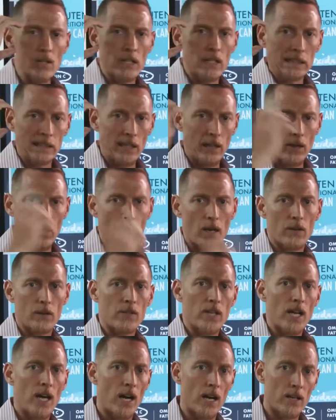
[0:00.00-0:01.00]
sclera
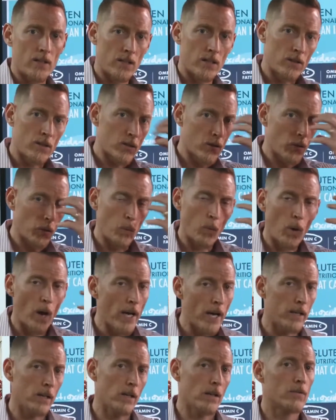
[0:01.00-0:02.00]
of the eyes. That's the
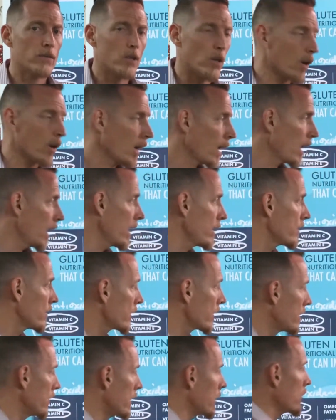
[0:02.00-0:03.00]
white of your eyes.
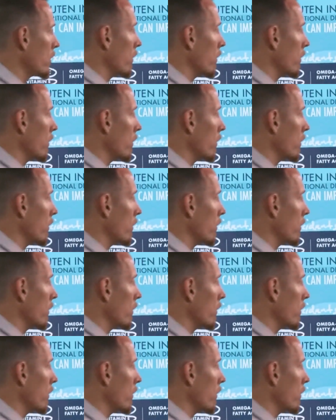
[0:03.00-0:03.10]
It can